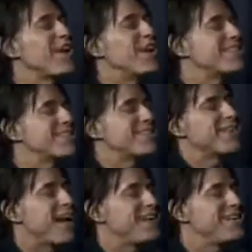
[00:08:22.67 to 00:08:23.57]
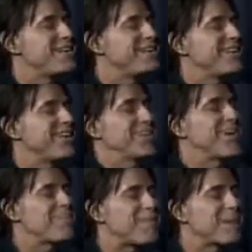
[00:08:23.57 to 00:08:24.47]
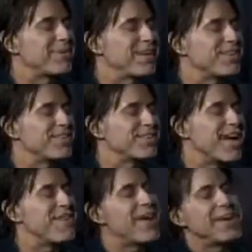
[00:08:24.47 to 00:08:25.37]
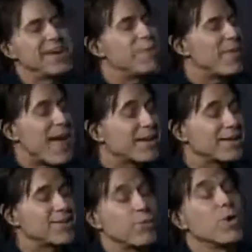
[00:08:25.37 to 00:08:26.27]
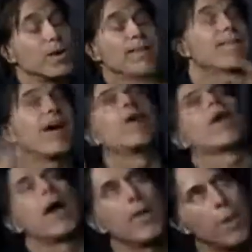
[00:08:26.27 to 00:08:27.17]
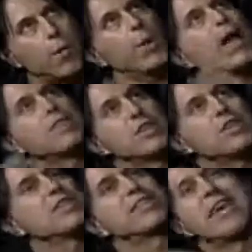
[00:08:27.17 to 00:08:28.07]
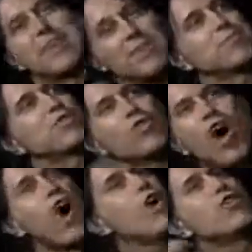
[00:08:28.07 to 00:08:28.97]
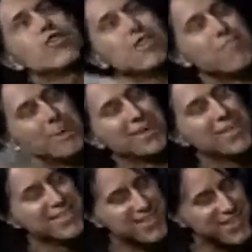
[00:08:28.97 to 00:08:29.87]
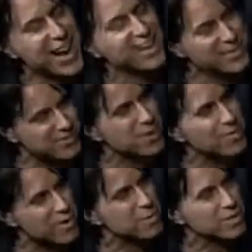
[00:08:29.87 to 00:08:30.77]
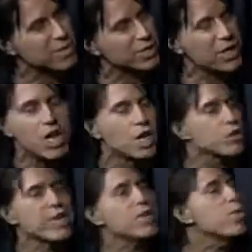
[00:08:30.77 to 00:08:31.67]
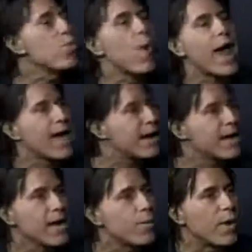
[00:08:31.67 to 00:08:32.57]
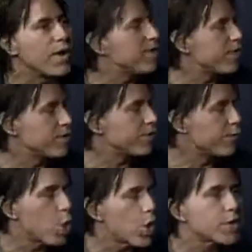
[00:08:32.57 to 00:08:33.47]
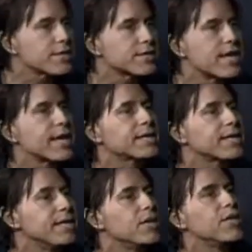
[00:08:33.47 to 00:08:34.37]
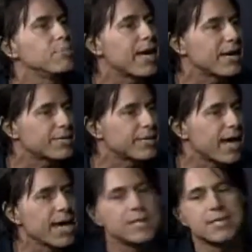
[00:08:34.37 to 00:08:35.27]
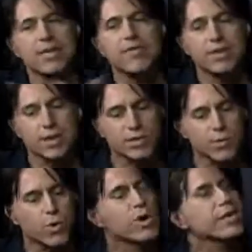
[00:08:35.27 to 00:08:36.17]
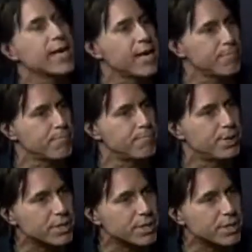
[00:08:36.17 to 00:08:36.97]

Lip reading: as this idea to kill off populations, and then when that doesn't work, okay, well, we'll have to just take the hundreds of billions of dollars for our pharmaceutical. So either way, if it works, they get to kill the blacks and gays. If it doesn't work, they get billions.